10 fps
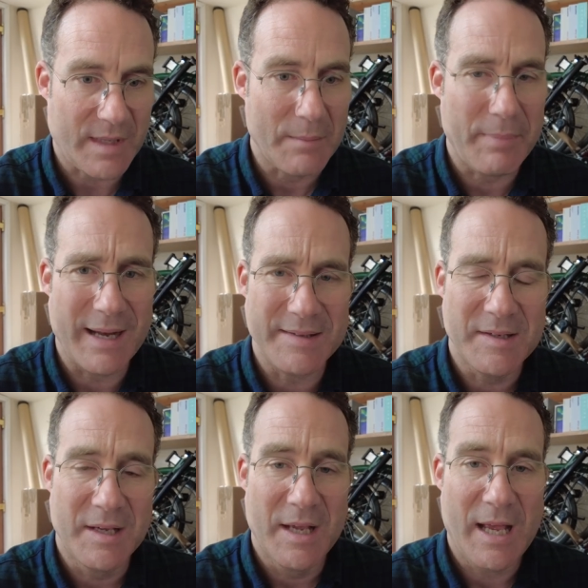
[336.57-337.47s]
But
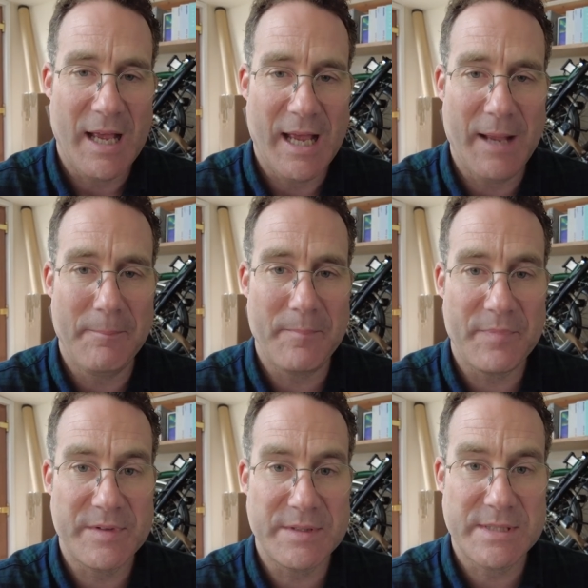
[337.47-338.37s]

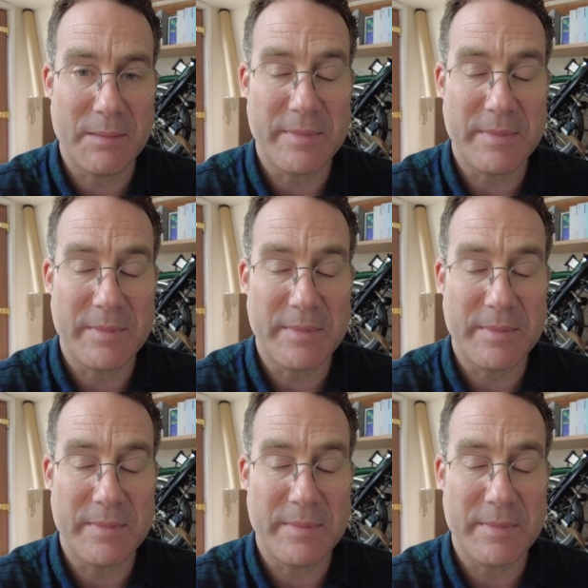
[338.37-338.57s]
some